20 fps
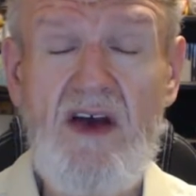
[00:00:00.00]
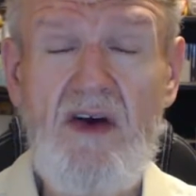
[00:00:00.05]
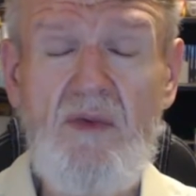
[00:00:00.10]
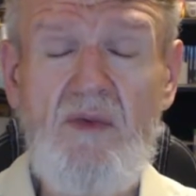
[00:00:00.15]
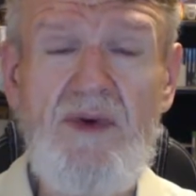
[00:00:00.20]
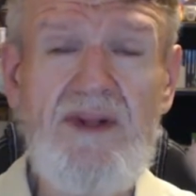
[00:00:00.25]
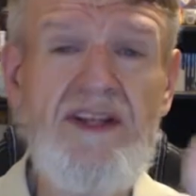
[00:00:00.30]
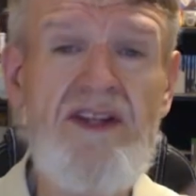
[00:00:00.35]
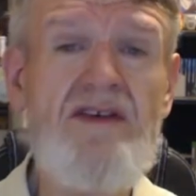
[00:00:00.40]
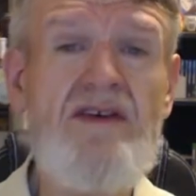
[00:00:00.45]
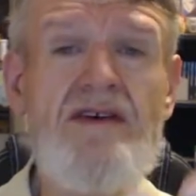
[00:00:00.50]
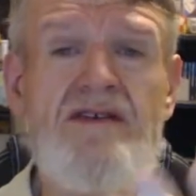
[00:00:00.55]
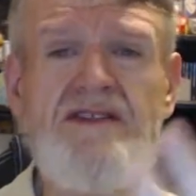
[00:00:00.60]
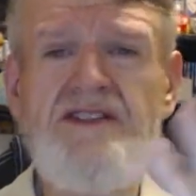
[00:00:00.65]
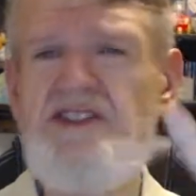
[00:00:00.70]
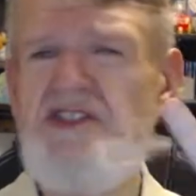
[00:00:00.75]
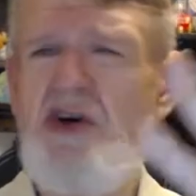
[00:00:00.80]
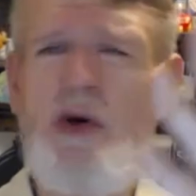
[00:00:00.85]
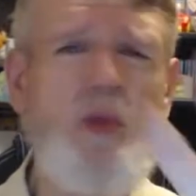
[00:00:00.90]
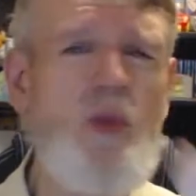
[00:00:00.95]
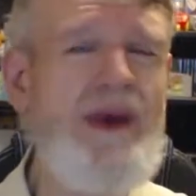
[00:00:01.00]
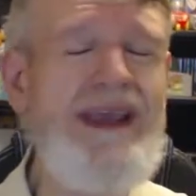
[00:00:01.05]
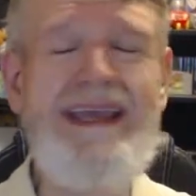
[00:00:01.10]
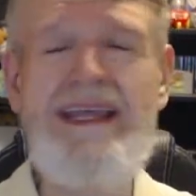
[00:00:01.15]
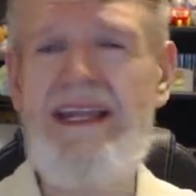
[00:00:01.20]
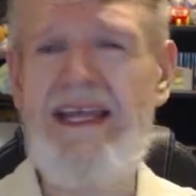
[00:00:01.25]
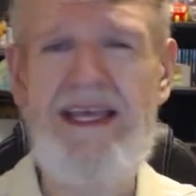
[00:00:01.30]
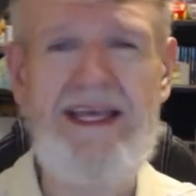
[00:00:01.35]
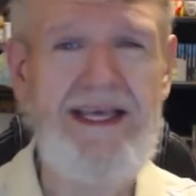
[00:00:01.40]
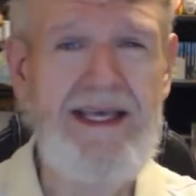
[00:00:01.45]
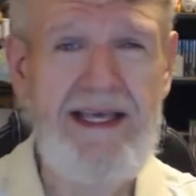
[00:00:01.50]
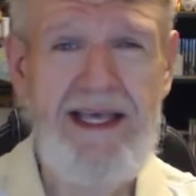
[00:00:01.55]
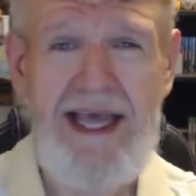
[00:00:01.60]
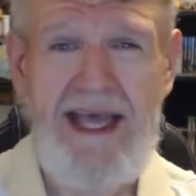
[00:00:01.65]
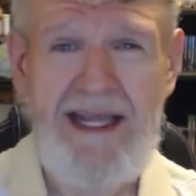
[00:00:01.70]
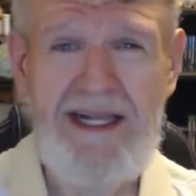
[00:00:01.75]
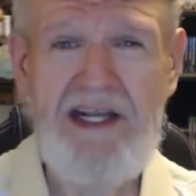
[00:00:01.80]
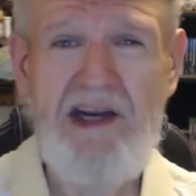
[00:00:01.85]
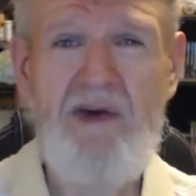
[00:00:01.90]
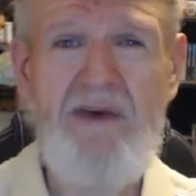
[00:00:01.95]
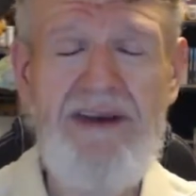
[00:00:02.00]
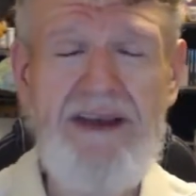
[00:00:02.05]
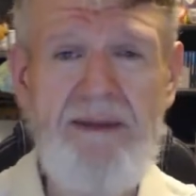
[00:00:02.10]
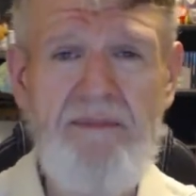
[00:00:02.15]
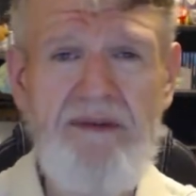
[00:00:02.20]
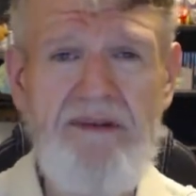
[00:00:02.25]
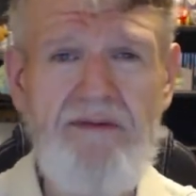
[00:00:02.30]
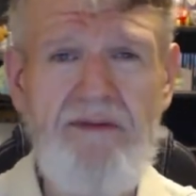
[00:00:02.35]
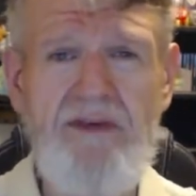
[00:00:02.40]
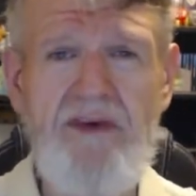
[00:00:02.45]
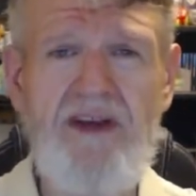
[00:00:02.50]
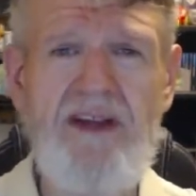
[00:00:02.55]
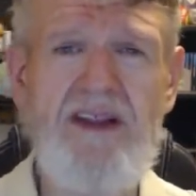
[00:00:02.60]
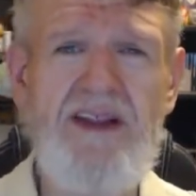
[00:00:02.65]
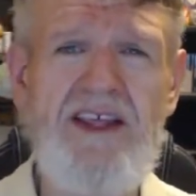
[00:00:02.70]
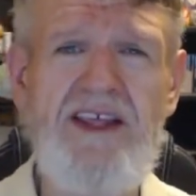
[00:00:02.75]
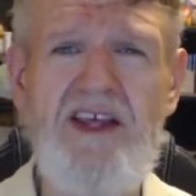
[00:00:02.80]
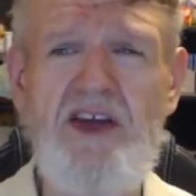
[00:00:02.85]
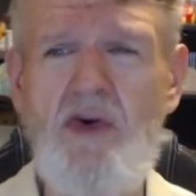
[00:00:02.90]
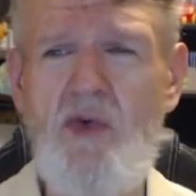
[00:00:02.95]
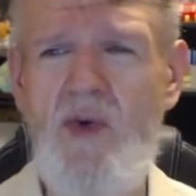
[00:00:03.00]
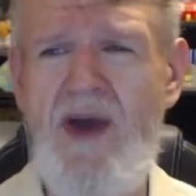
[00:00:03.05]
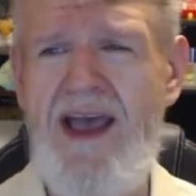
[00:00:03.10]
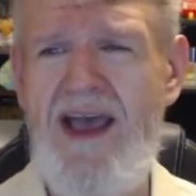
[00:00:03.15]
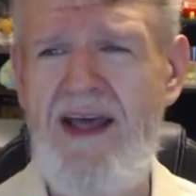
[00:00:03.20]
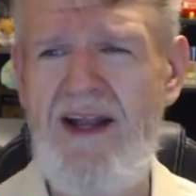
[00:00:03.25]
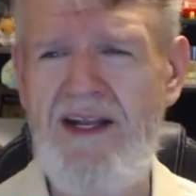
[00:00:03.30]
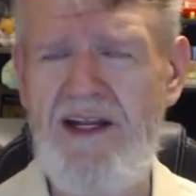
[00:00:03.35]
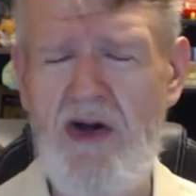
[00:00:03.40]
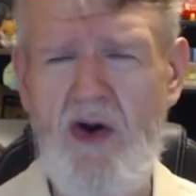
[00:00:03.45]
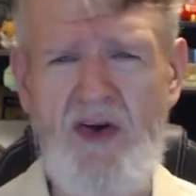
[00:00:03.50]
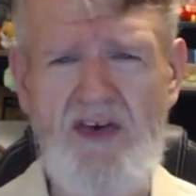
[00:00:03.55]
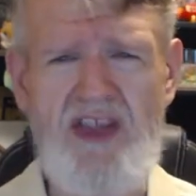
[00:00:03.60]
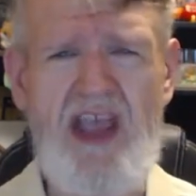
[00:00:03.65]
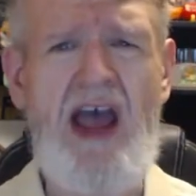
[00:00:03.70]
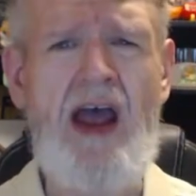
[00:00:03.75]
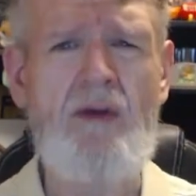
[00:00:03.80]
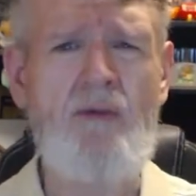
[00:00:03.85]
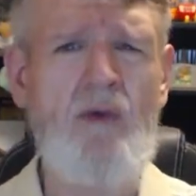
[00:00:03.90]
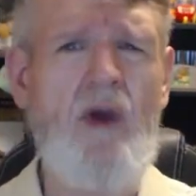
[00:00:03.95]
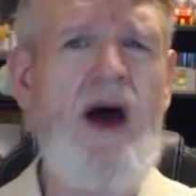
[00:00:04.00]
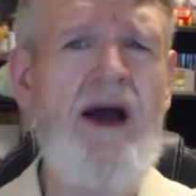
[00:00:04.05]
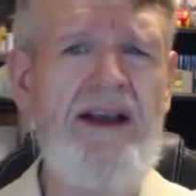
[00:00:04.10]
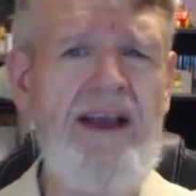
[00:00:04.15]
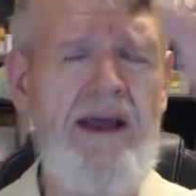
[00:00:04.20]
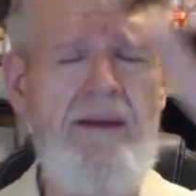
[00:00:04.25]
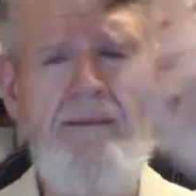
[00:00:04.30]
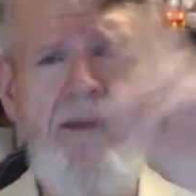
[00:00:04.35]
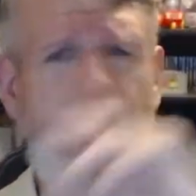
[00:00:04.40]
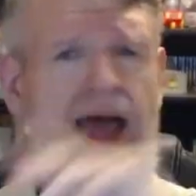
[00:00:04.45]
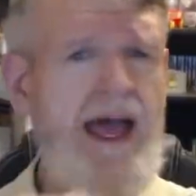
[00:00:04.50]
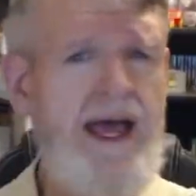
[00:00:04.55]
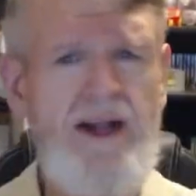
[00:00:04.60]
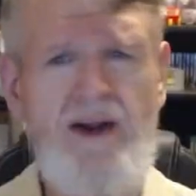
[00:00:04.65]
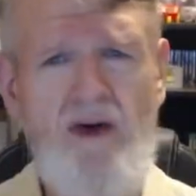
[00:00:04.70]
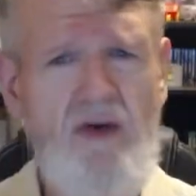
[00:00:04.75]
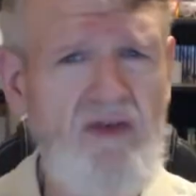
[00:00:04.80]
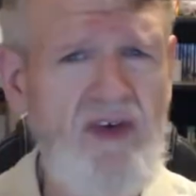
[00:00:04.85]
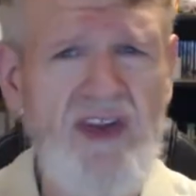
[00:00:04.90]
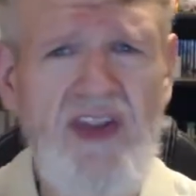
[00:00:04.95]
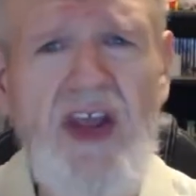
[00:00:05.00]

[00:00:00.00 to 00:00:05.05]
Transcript: When you're tweeting and going up in front of the UN and going, yeah, Rocket Man over